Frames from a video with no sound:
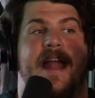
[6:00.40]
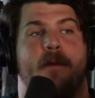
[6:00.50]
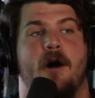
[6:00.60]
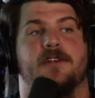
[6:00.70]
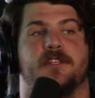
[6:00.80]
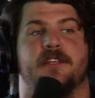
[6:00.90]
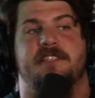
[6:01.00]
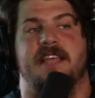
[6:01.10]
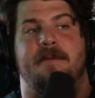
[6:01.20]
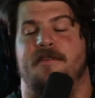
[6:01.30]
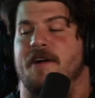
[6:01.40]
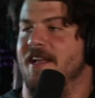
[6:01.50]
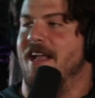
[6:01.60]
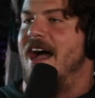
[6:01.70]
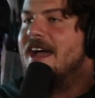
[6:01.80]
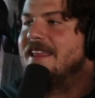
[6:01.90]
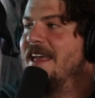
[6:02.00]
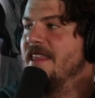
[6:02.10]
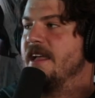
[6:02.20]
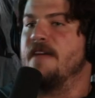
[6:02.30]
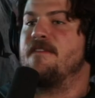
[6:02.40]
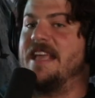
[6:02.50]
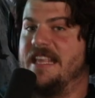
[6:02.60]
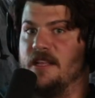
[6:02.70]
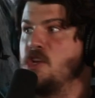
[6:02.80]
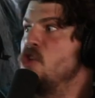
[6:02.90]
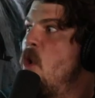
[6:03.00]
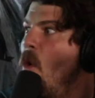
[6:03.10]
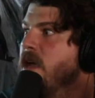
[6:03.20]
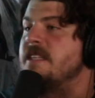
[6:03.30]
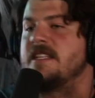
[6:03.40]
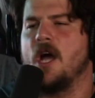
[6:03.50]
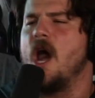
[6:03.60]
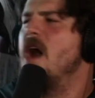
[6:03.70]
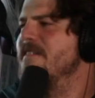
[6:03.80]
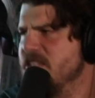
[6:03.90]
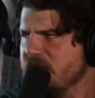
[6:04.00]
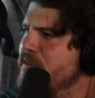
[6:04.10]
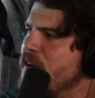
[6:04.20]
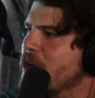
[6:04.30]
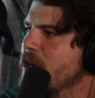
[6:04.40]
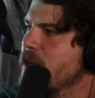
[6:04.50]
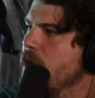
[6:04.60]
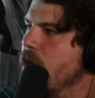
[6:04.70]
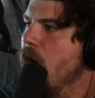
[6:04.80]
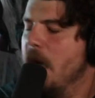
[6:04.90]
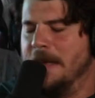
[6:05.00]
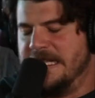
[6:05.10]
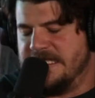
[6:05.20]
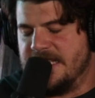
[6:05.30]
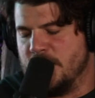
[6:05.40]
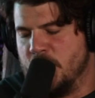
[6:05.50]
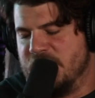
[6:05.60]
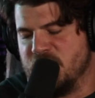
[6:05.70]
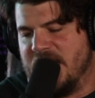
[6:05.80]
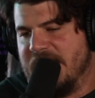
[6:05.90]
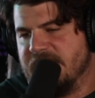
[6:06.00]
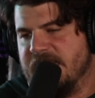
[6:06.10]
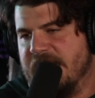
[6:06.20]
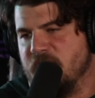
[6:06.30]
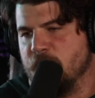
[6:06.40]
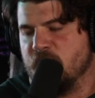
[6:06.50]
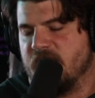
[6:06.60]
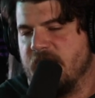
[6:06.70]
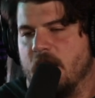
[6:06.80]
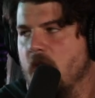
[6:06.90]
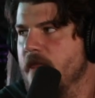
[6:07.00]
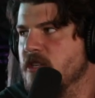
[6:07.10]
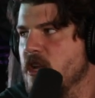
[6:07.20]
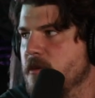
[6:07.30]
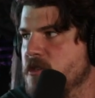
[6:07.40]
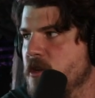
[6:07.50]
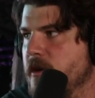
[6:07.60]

I'm also the same fucking guy that like, if there's a noise that's obviously fuckered, I'm like, it's the AC unit. It's just the AC. The AC was just kicking on. That's all it was doing.